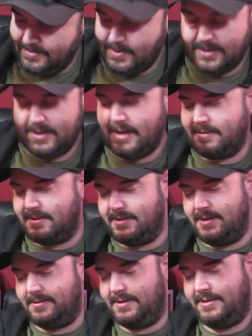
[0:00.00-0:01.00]
Well, no,
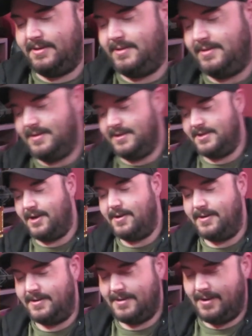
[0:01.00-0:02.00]
because that's
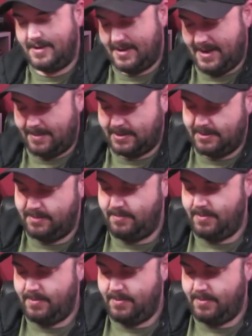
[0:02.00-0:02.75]
designed like an absolute